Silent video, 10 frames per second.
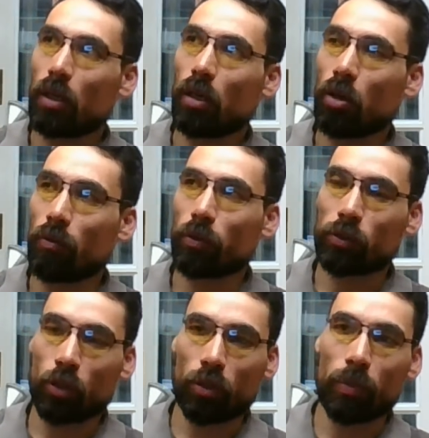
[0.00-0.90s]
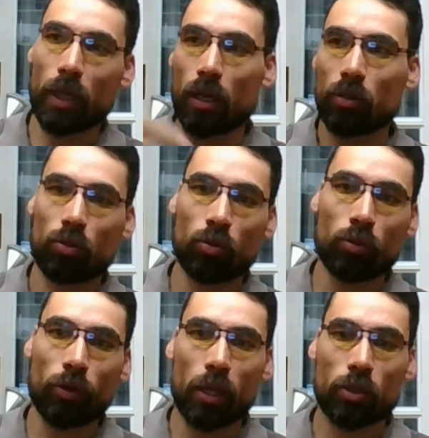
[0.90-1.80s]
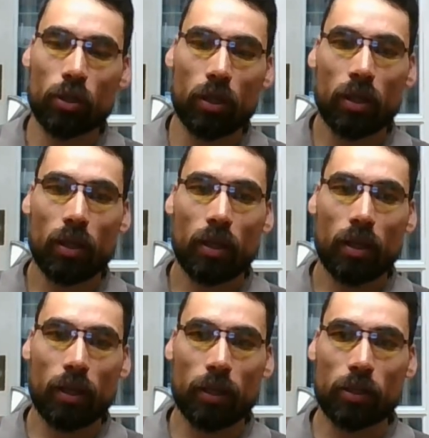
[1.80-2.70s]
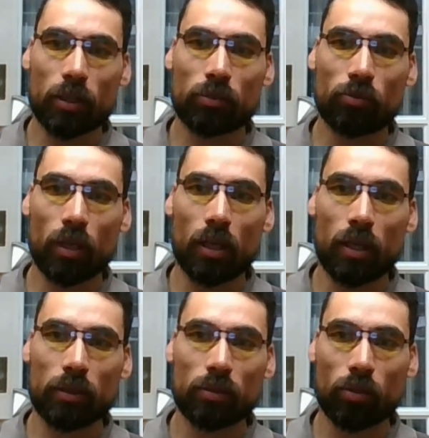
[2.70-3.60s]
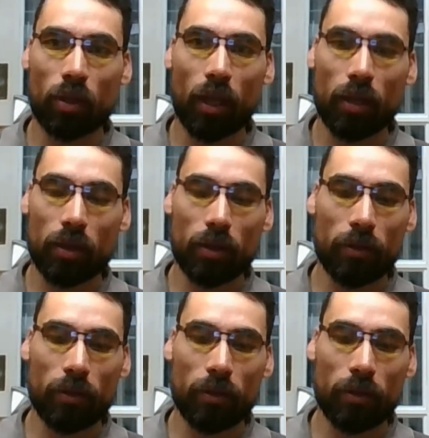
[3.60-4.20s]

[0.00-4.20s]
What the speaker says: over Serbia to Croatia, and I just realized, okay,